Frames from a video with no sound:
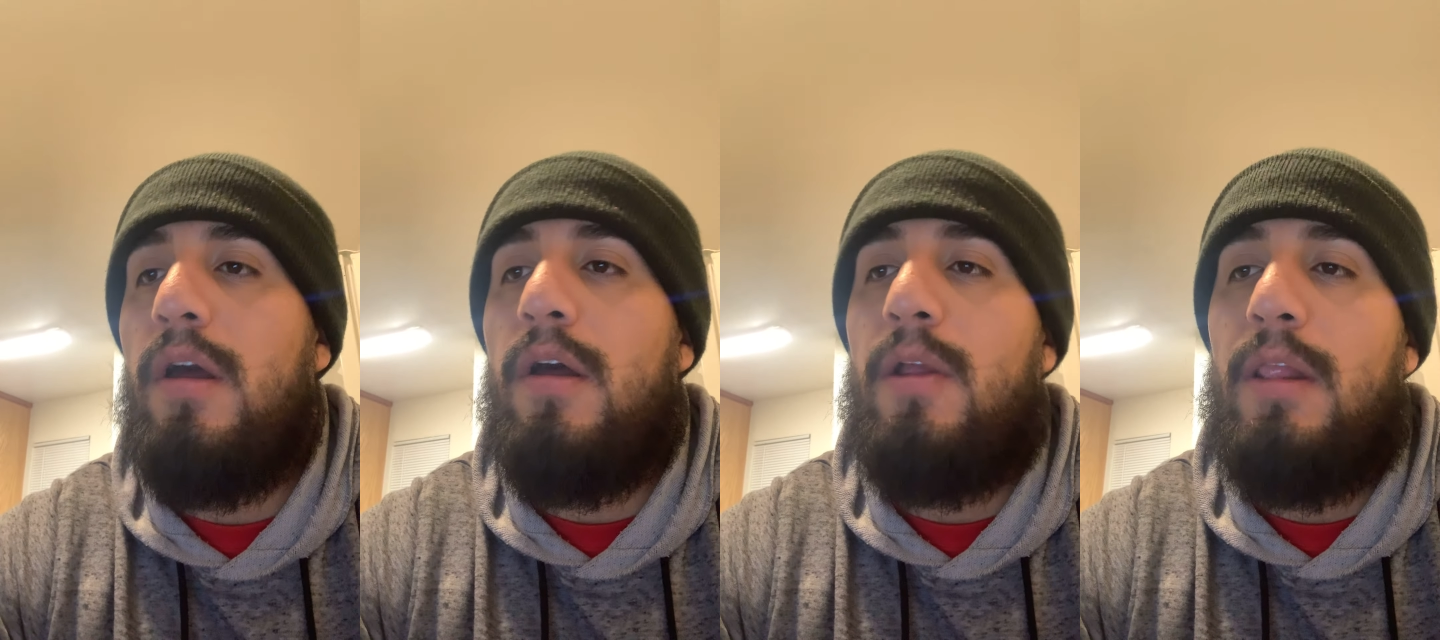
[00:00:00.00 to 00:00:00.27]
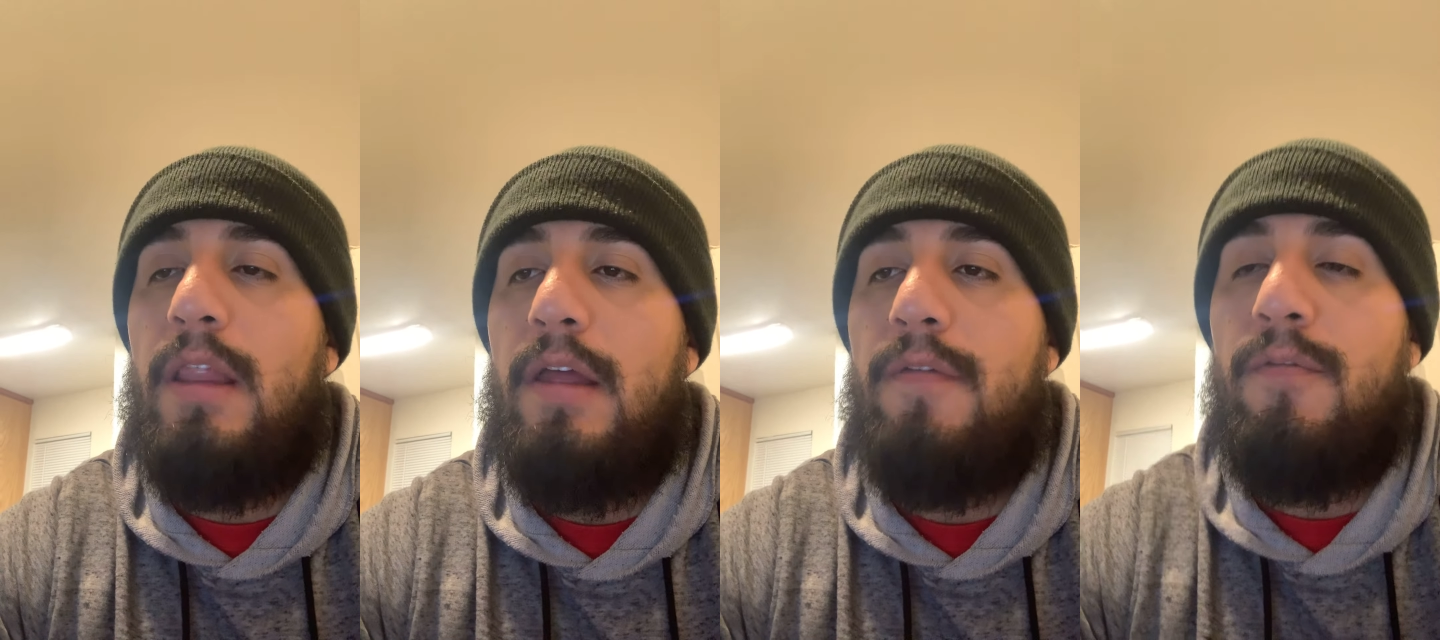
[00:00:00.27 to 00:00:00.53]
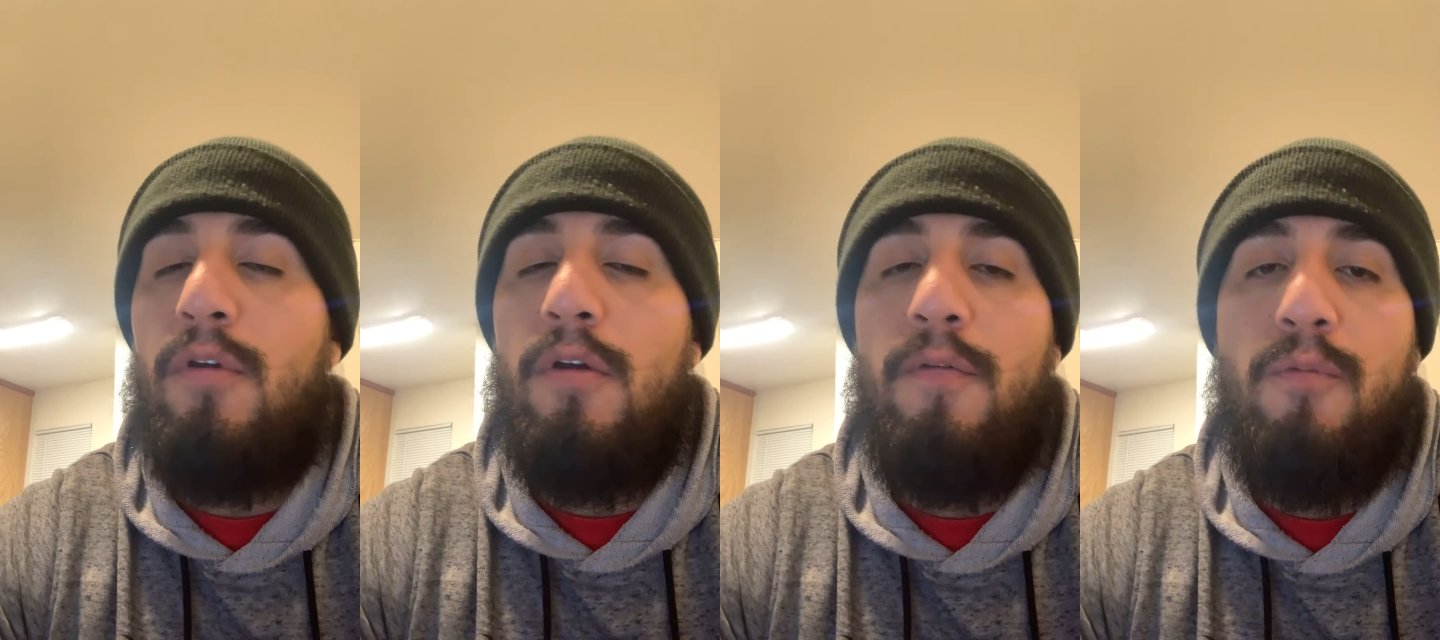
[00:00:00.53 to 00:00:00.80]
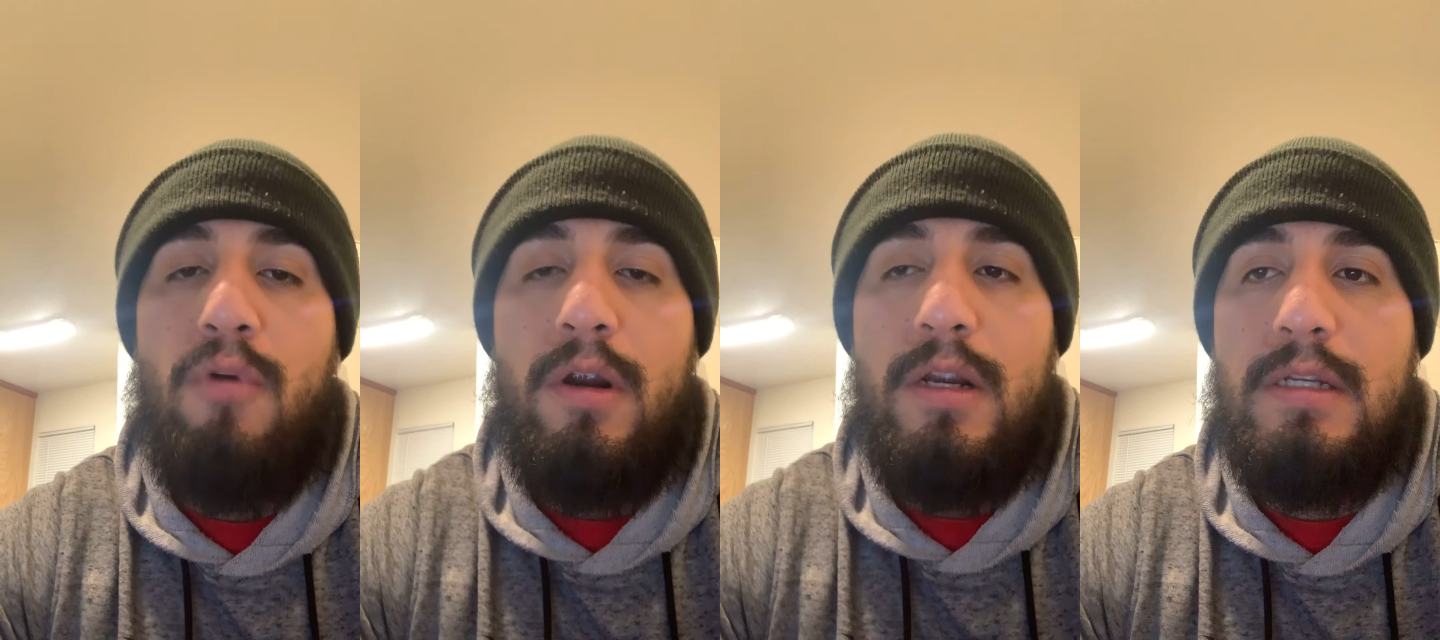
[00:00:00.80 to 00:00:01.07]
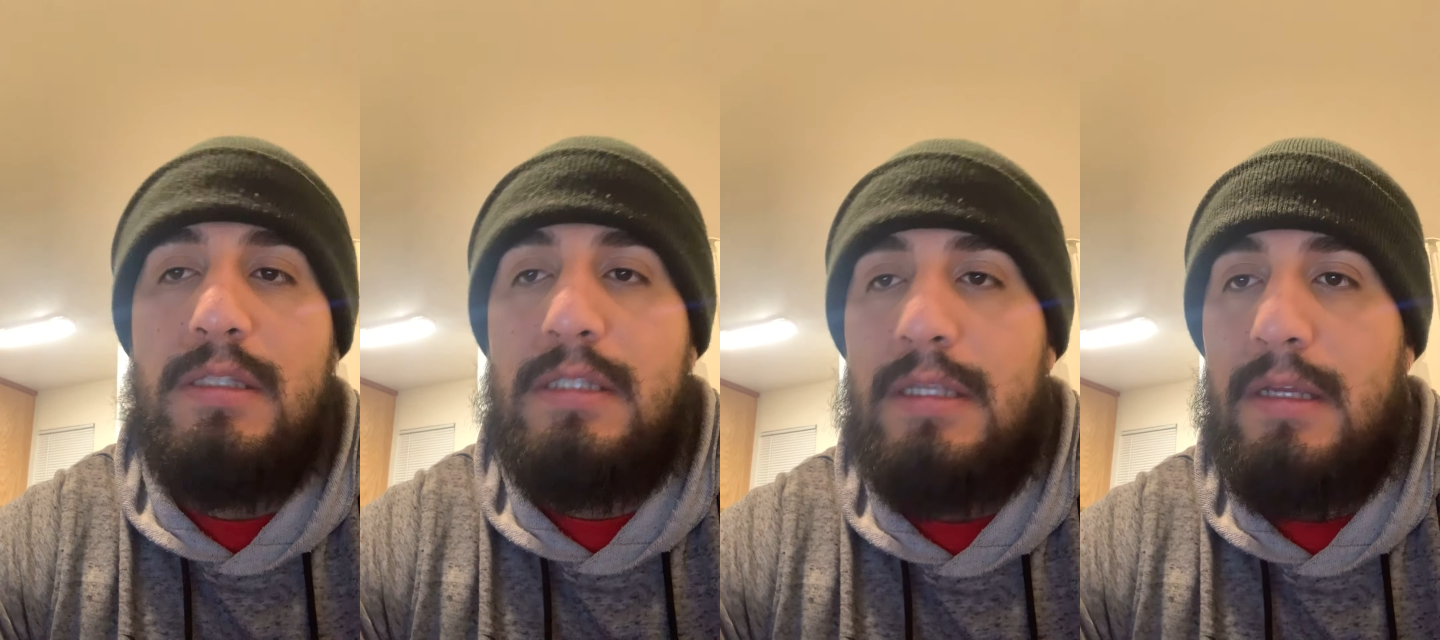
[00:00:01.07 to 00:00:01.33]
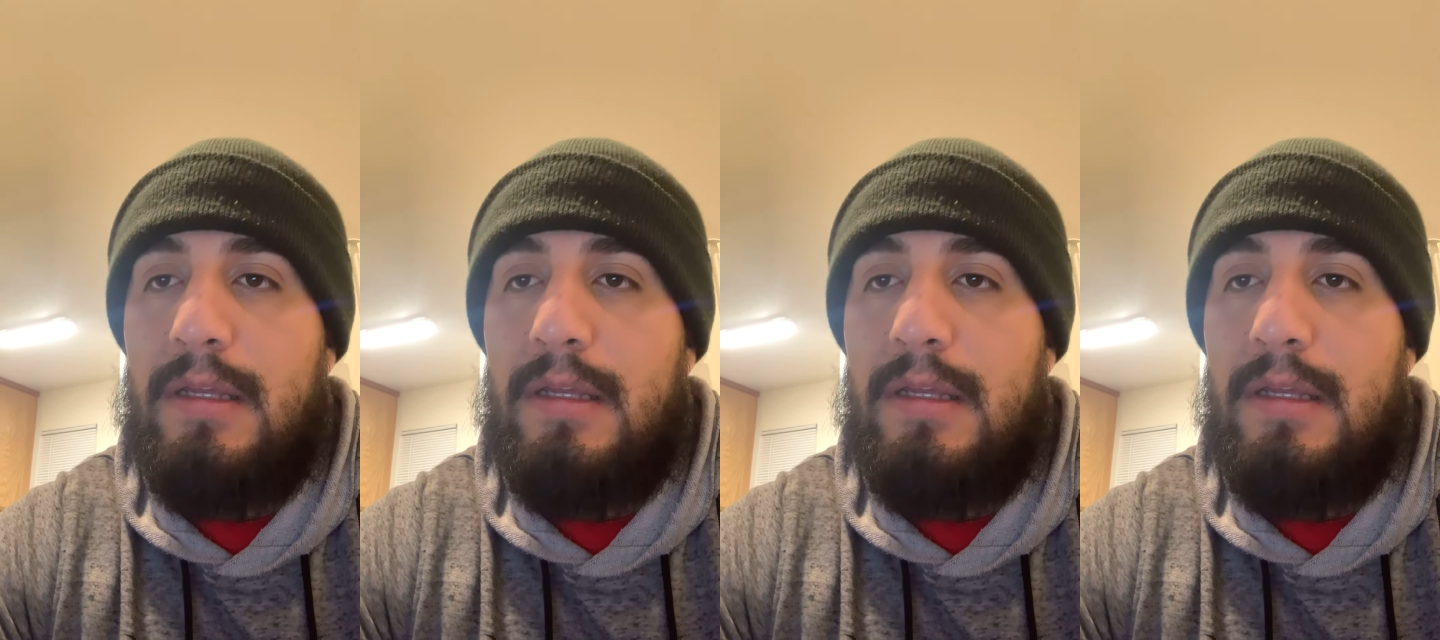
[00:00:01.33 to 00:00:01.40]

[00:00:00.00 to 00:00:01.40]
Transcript: level of words,